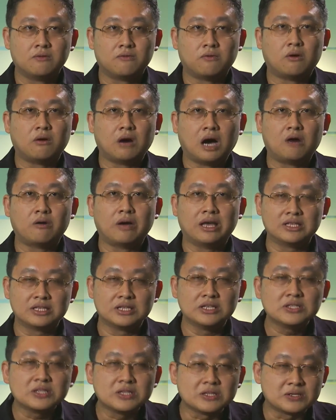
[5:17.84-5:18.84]
for our
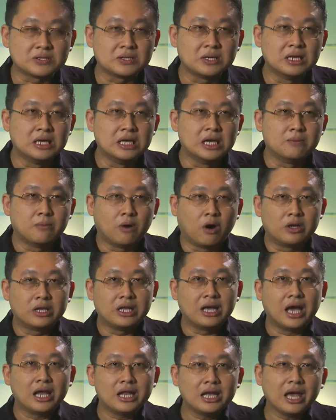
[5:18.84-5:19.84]
existence. But on
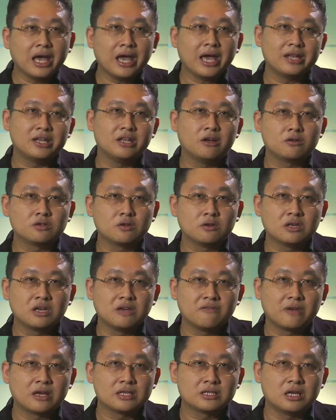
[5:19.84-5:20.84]
the other hand, it also
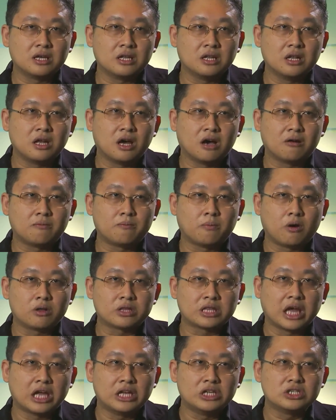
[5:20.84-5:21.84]
gives us a lot
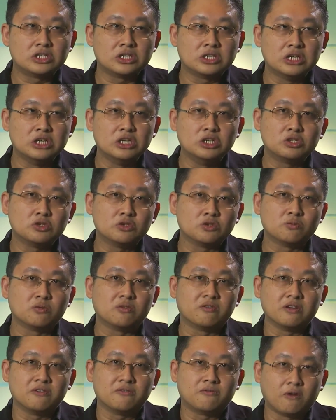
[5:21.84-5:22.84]
of potential issues
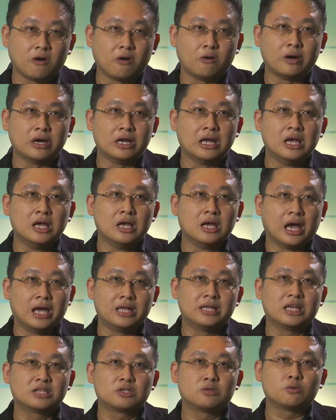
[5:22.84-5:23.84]
moving forward,
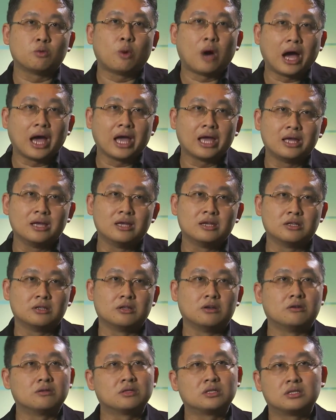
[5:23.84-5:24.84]
and that's why
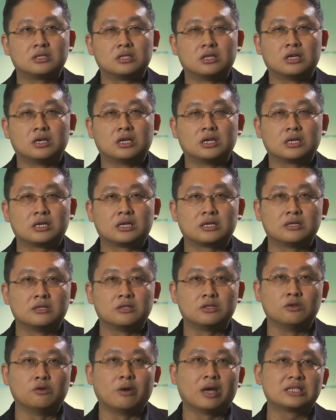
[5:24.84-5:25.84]
the
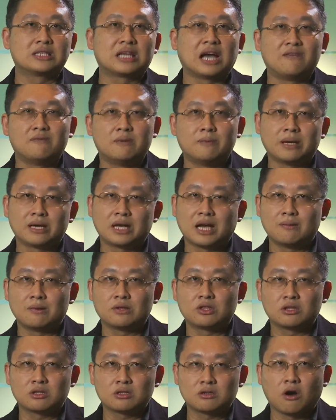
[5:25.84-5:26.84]
US government
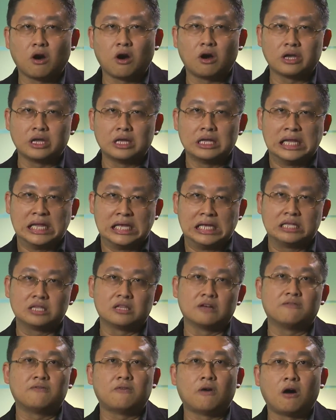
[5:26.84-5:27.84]
kind of call it
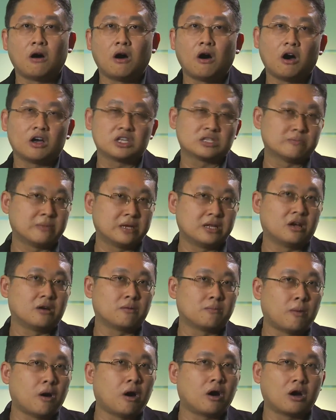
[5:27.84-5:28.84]
the four horsemen
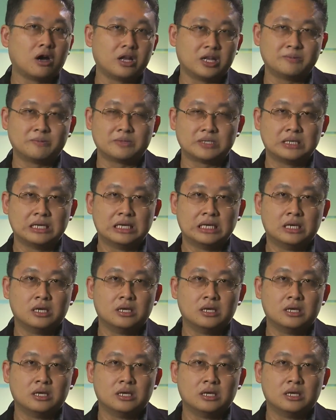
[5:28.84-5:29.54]
apocalypse.